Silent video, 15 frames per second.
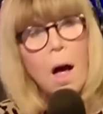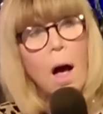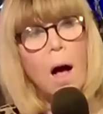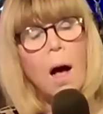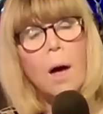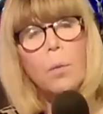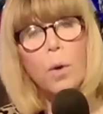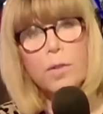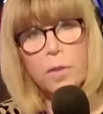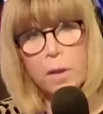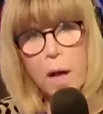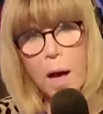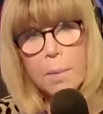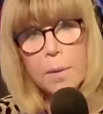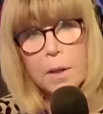was a
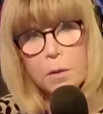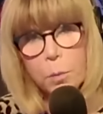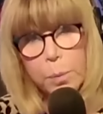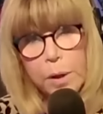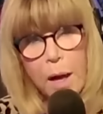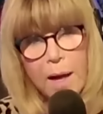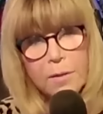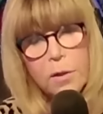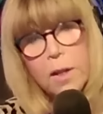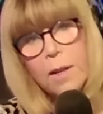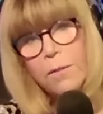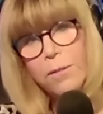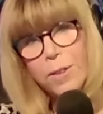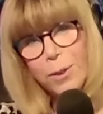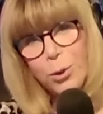communist plot to
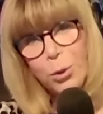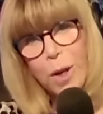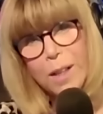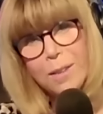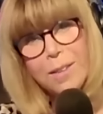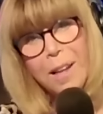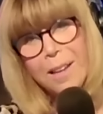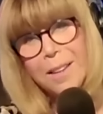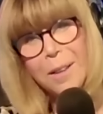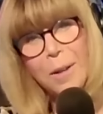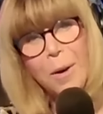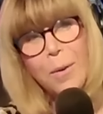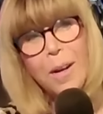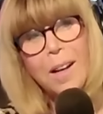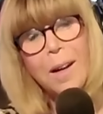infiltrate, you
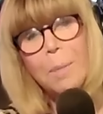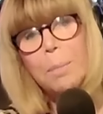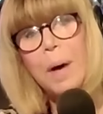know,